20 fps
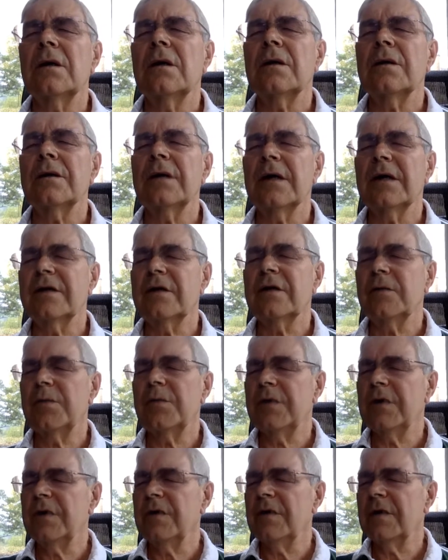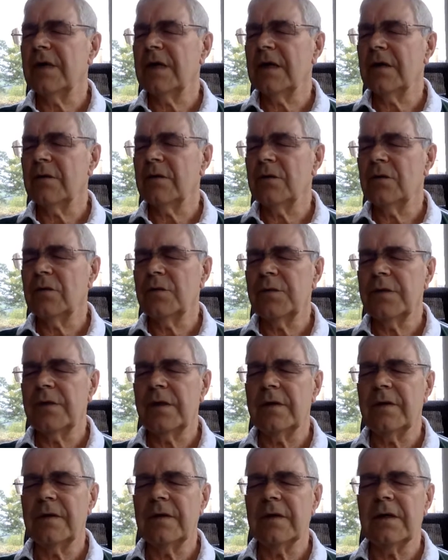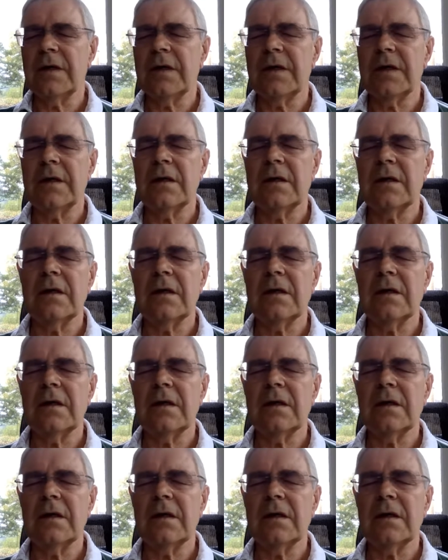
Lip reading: or neither breathing out nor breathing in.